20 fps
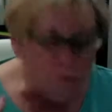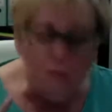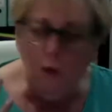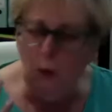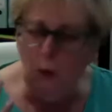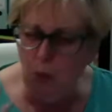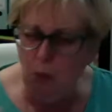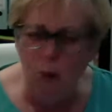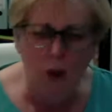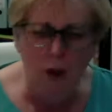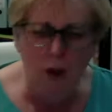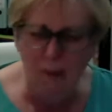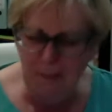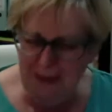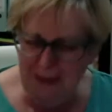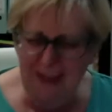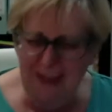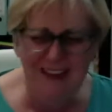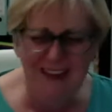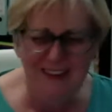what
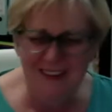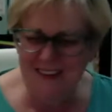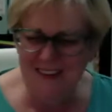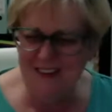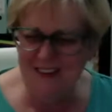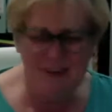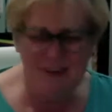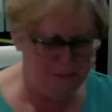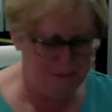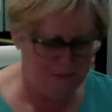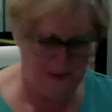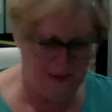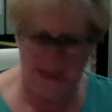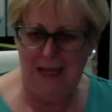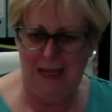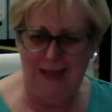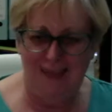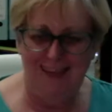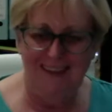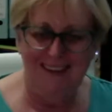appears to
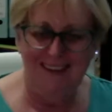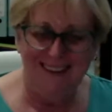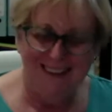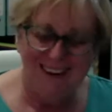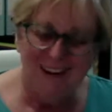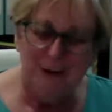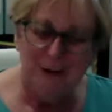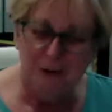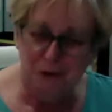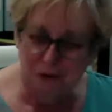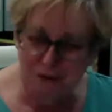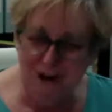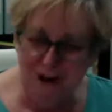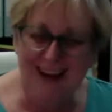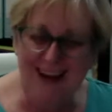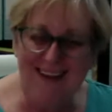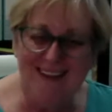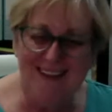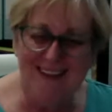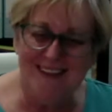be
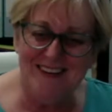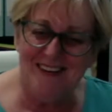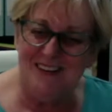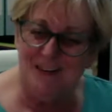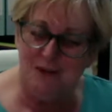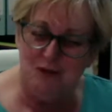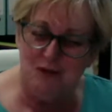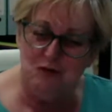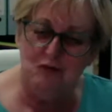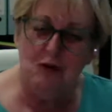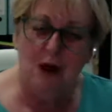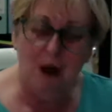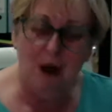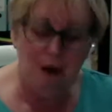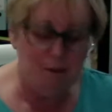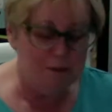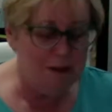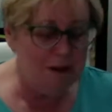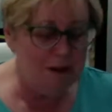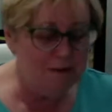crisis and
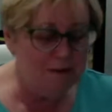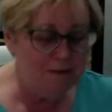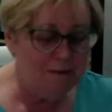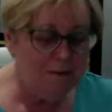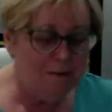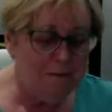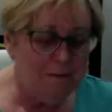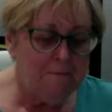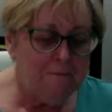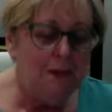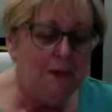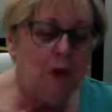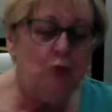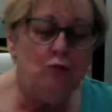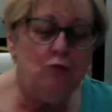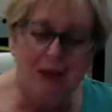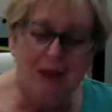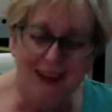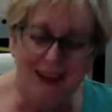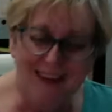drama,
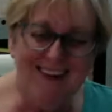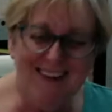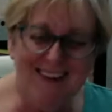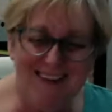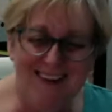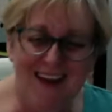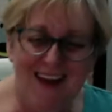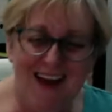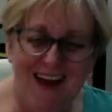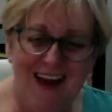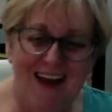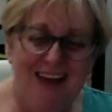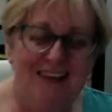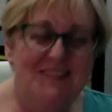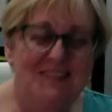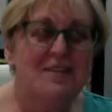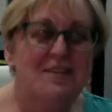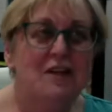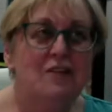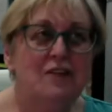
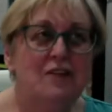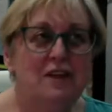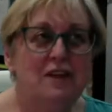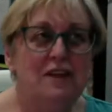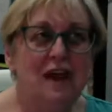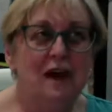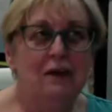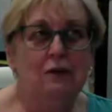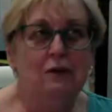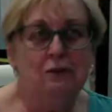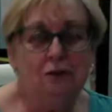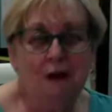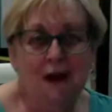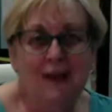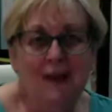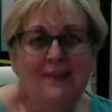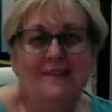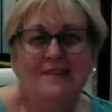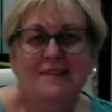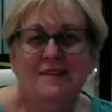recognise that that
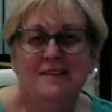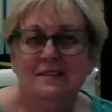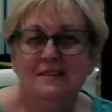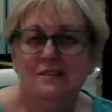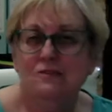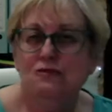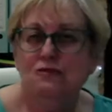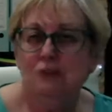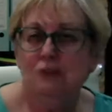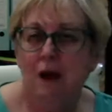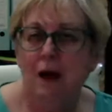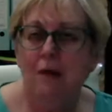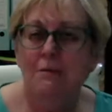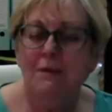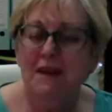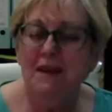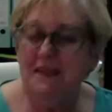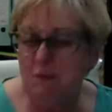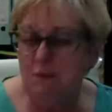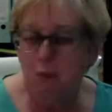crisis and drama
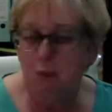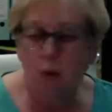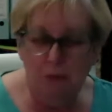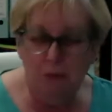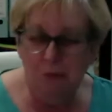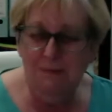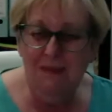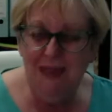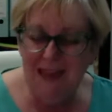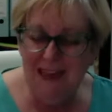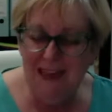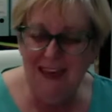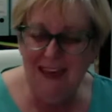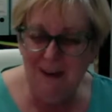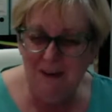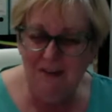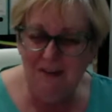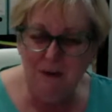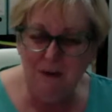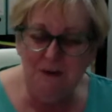is what we're making
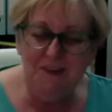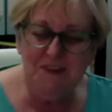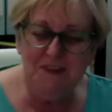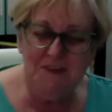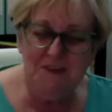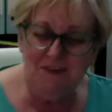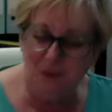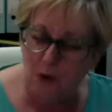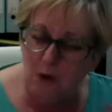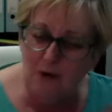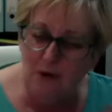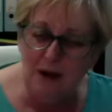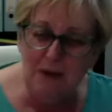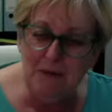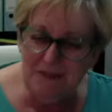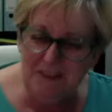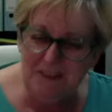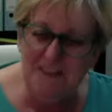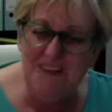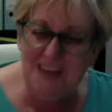of for
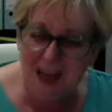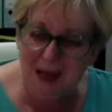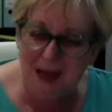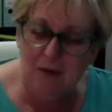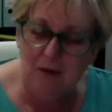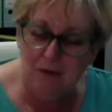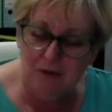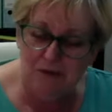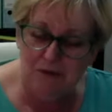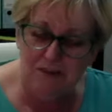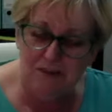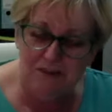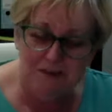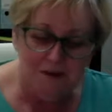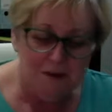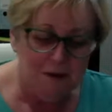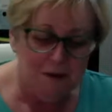ourselves.